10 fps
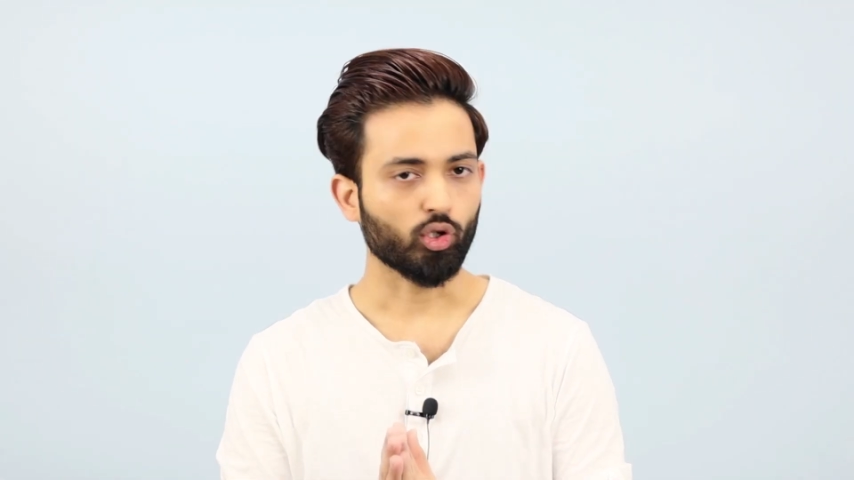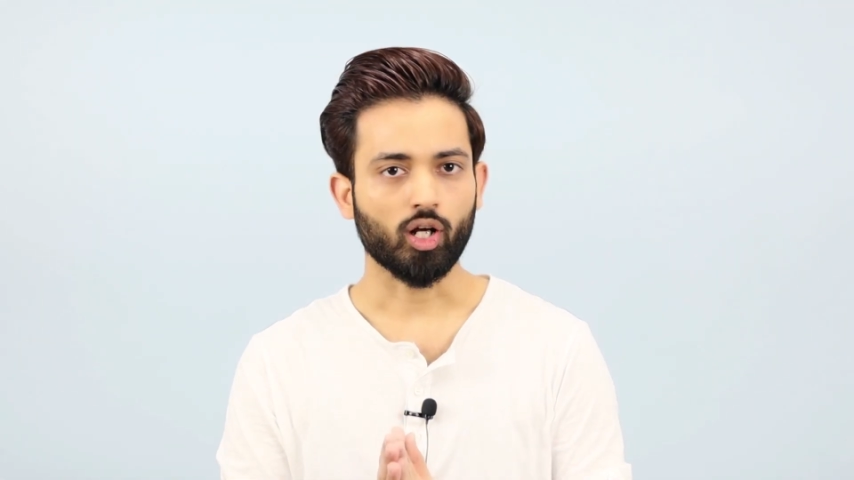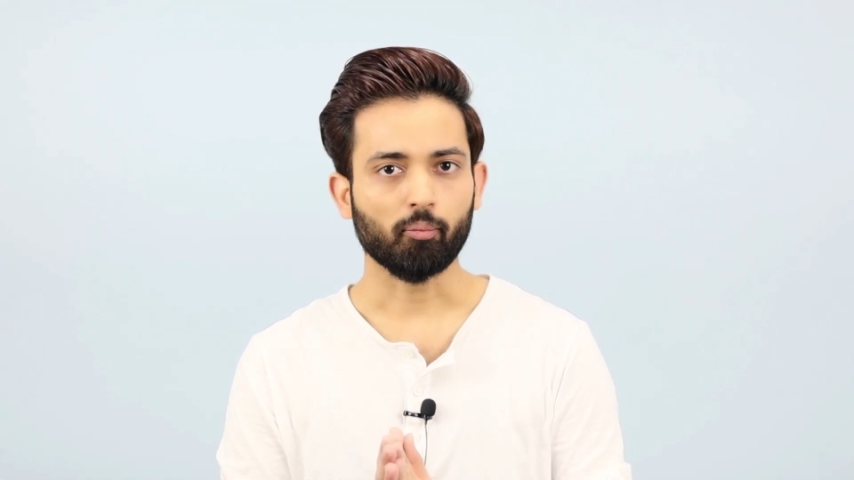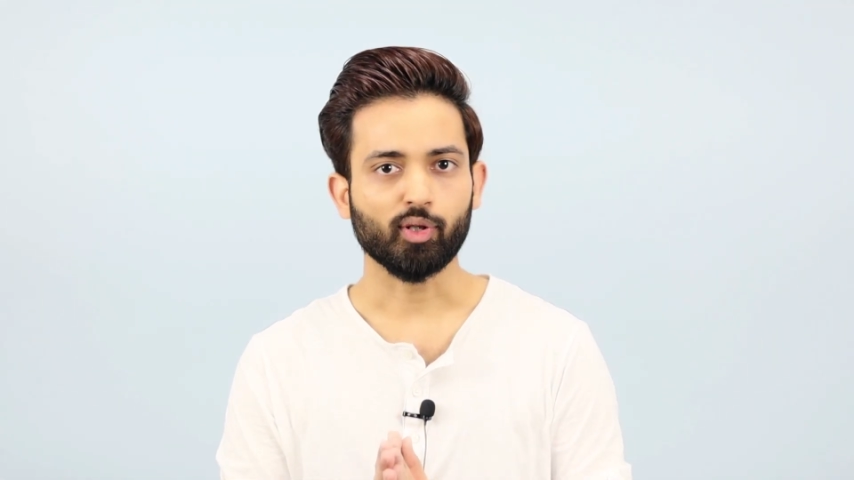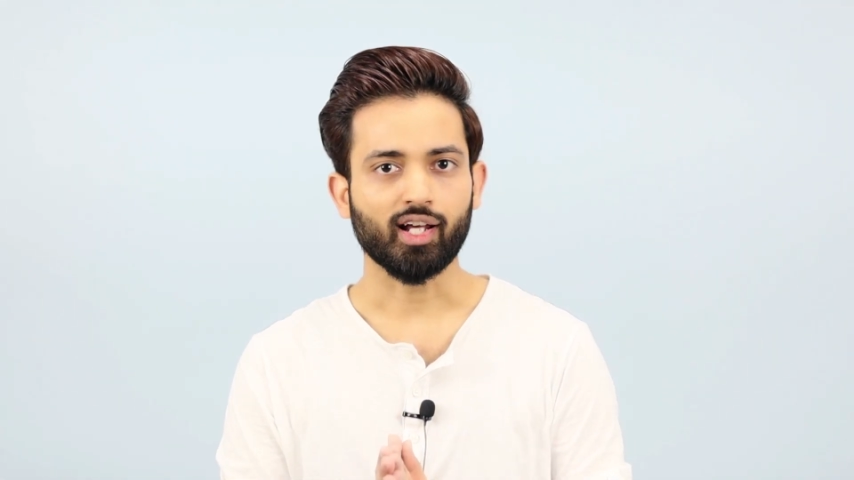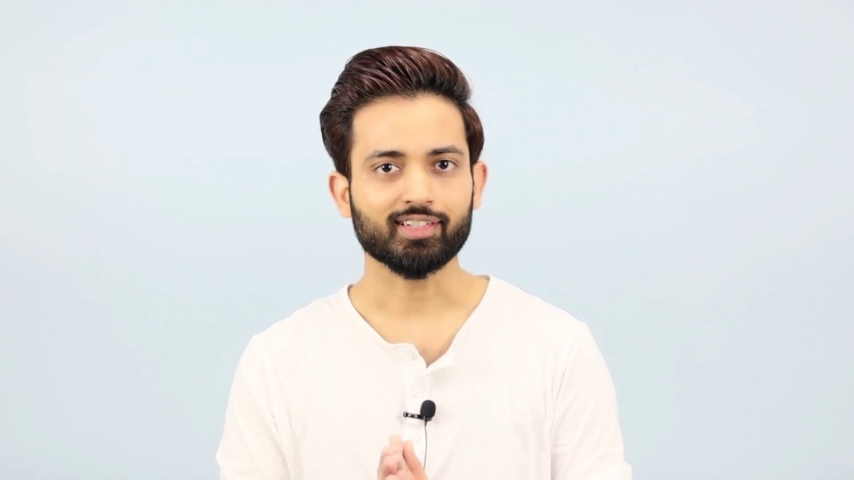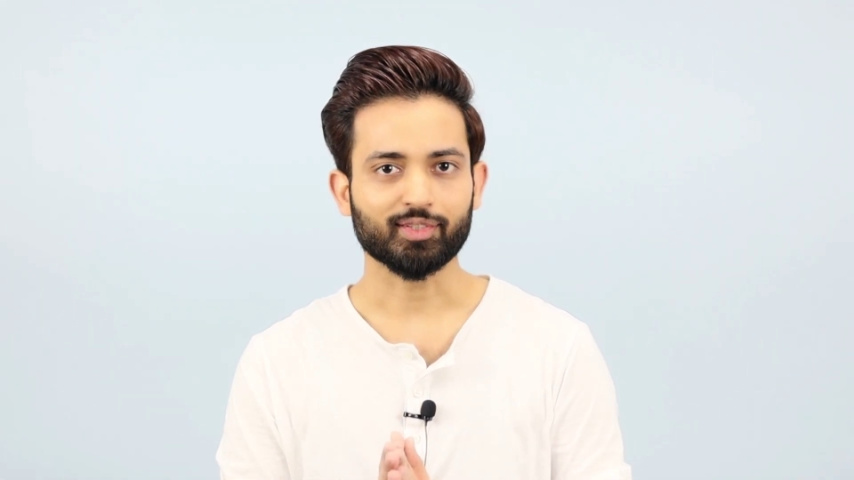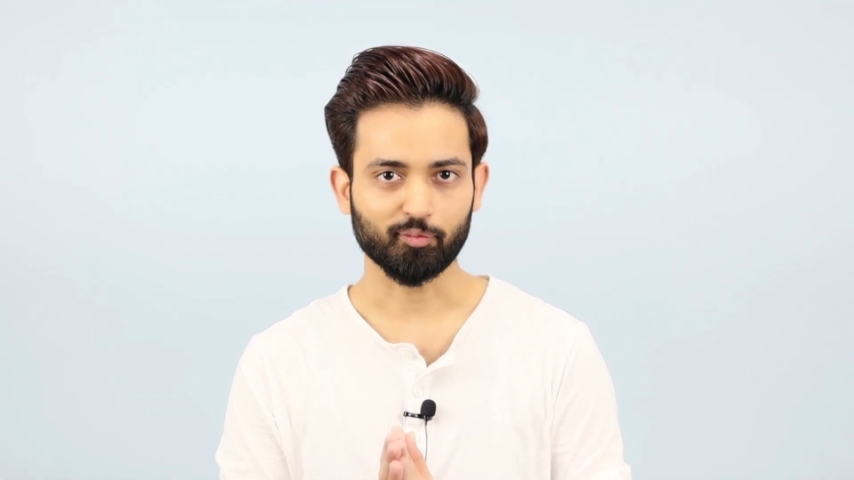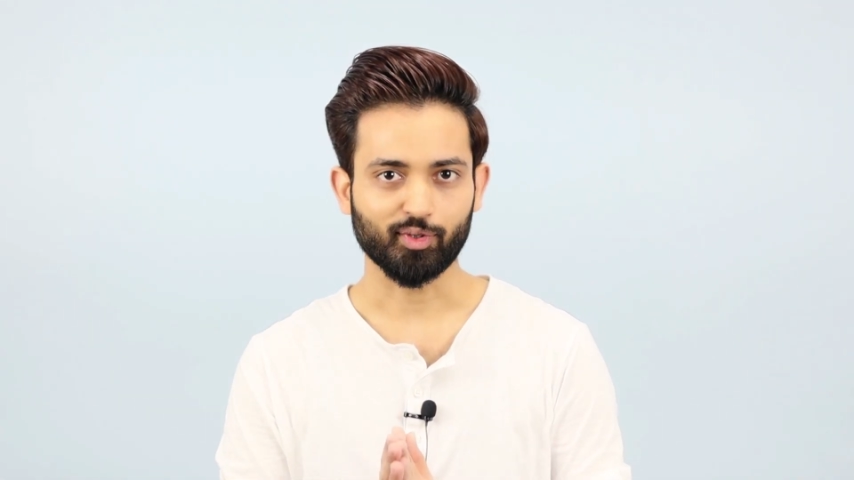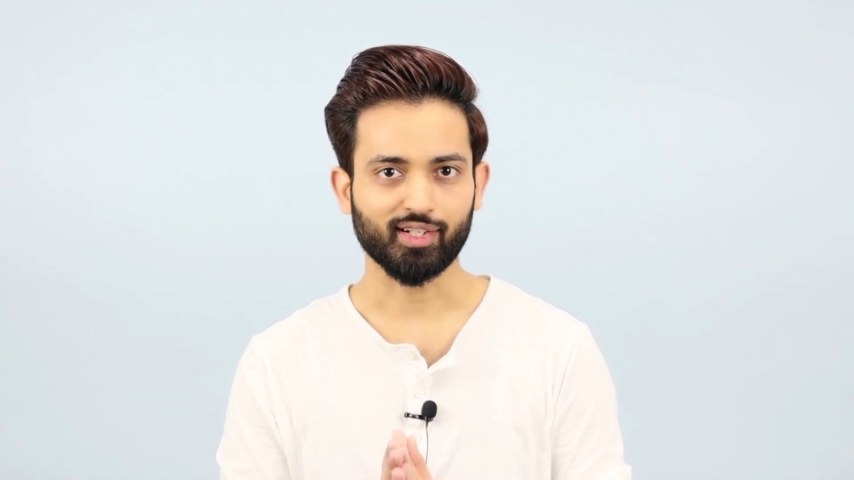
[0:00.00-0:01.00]
gonna apply
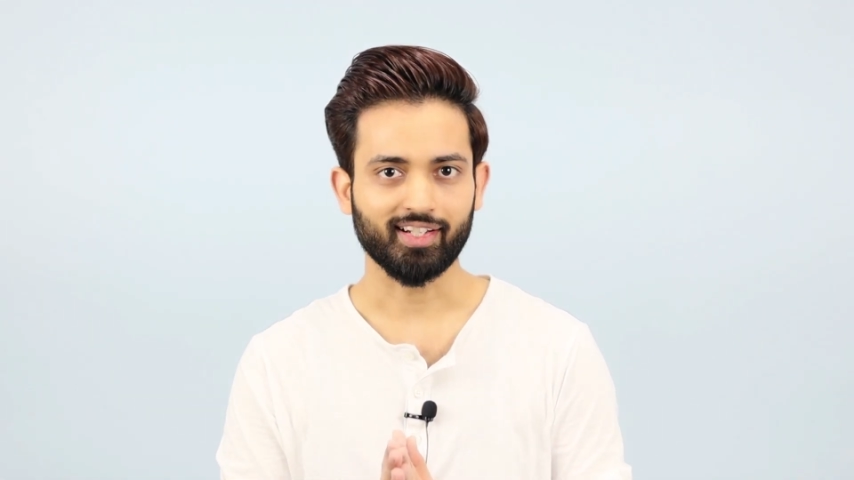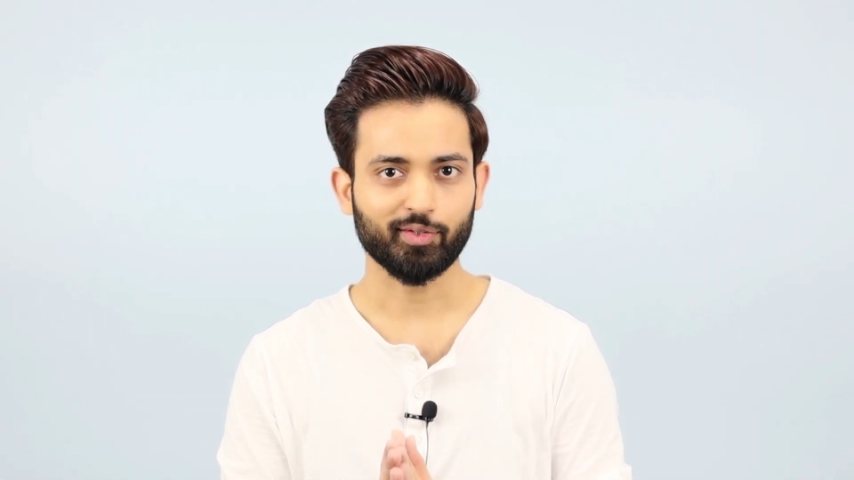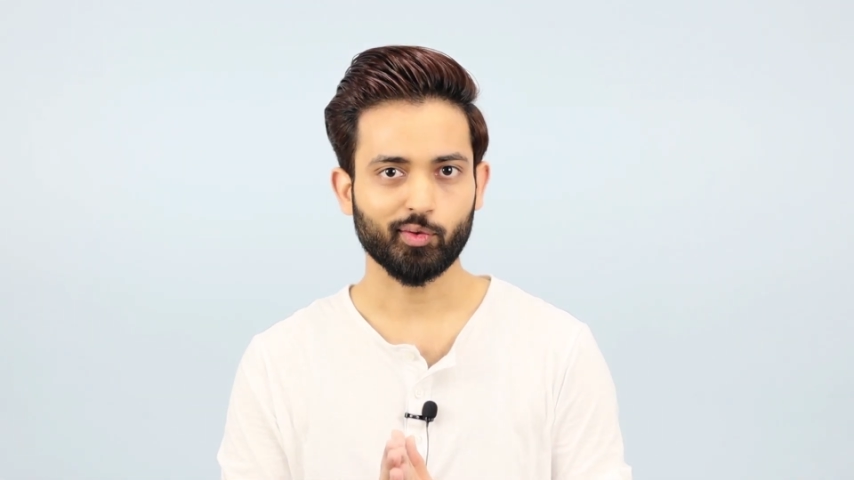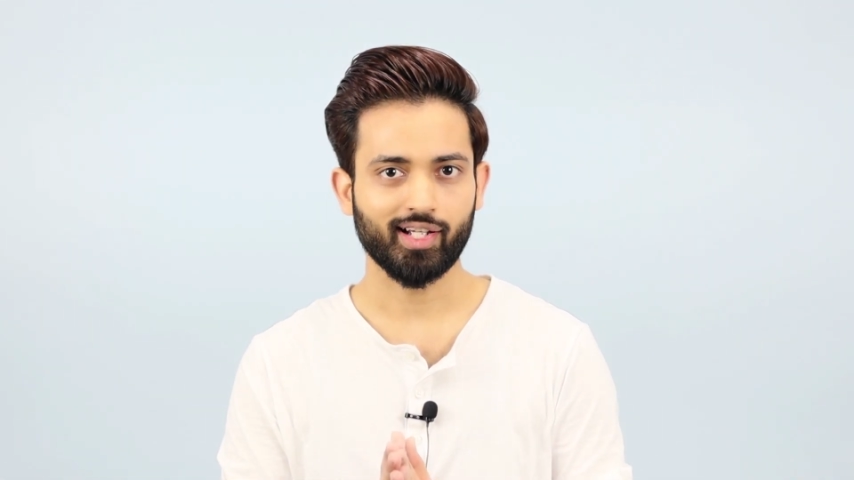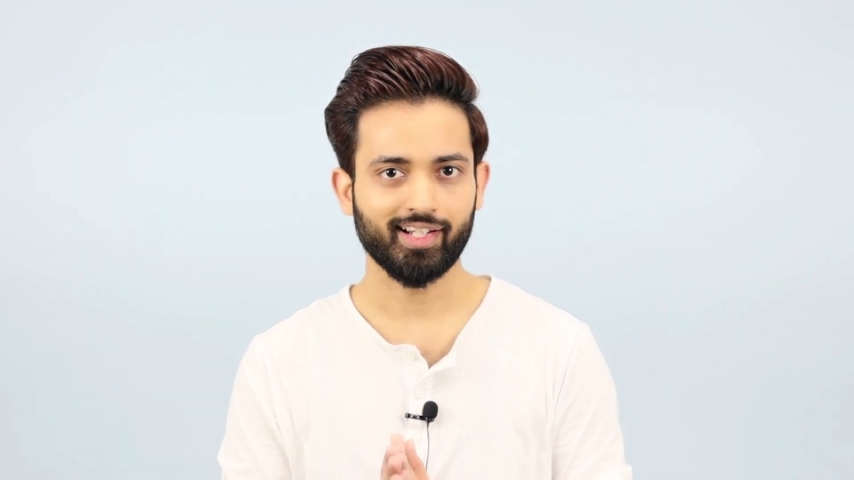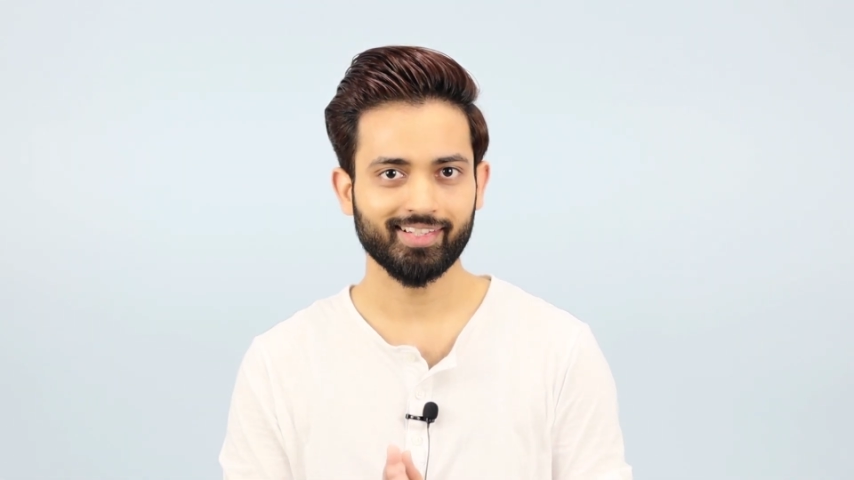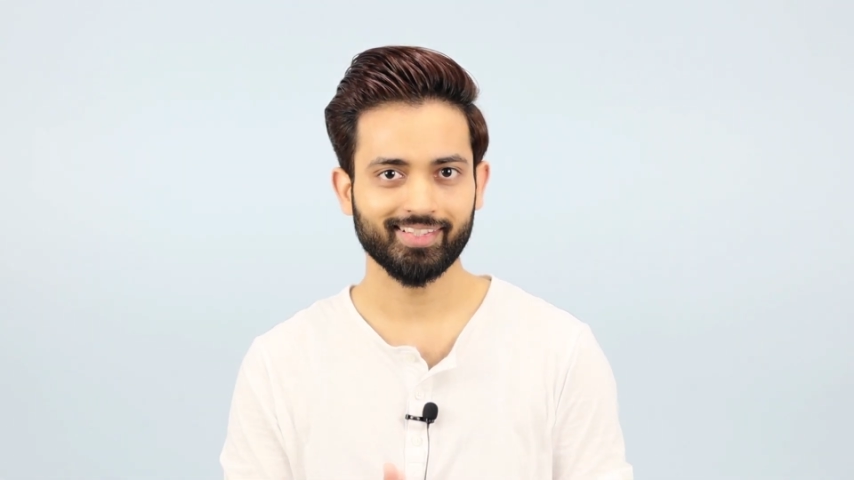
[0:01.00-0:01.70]
some clay today.